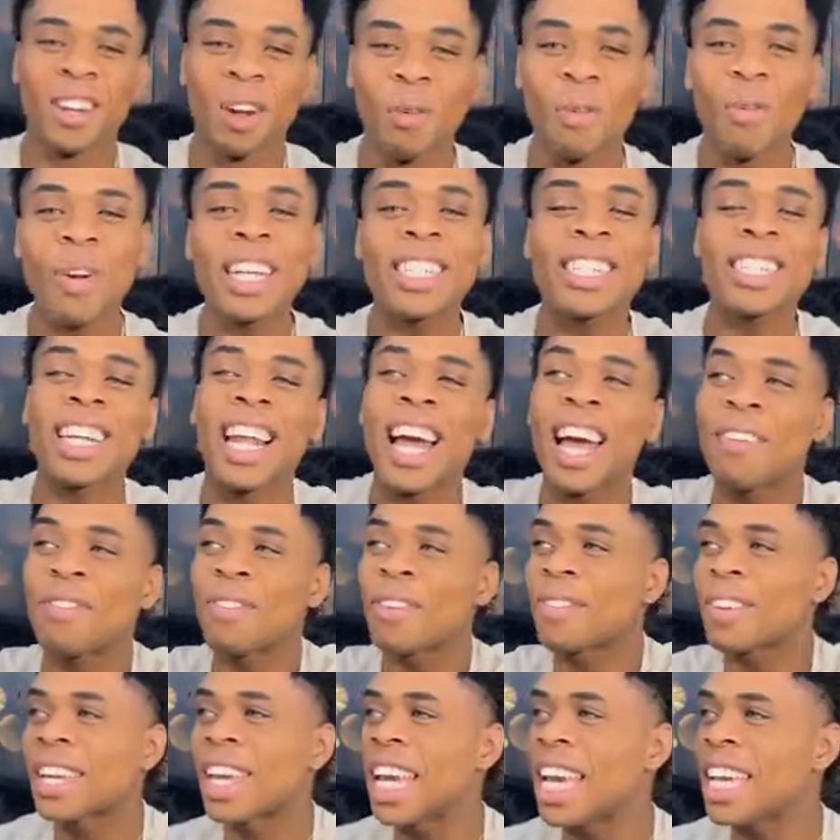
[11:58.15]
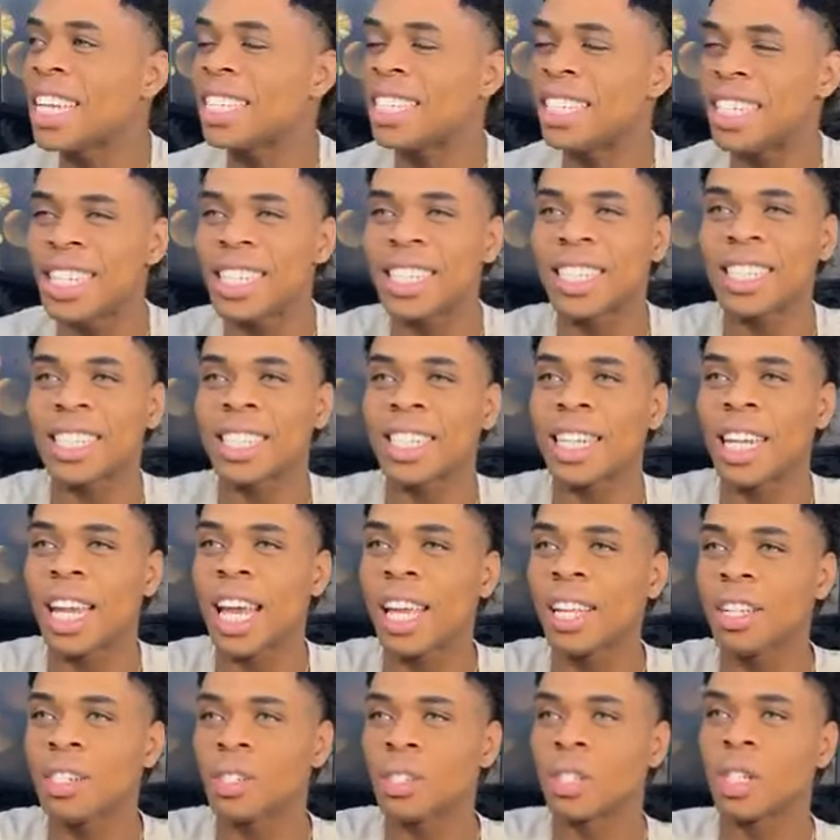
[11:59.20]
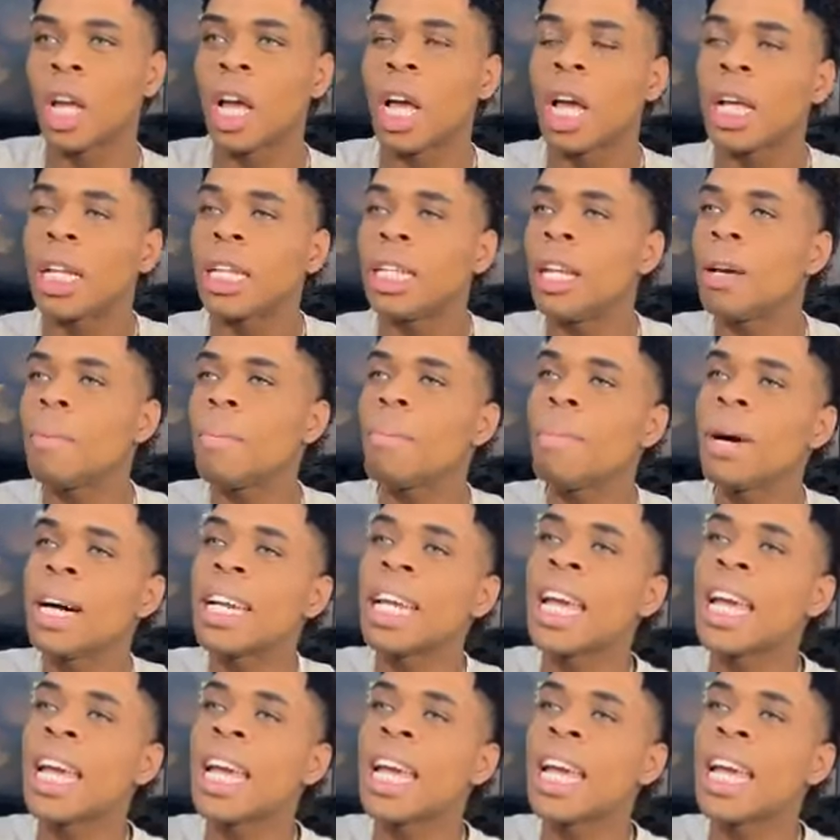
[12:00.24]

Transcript: rich life of King Jesus and angels. Them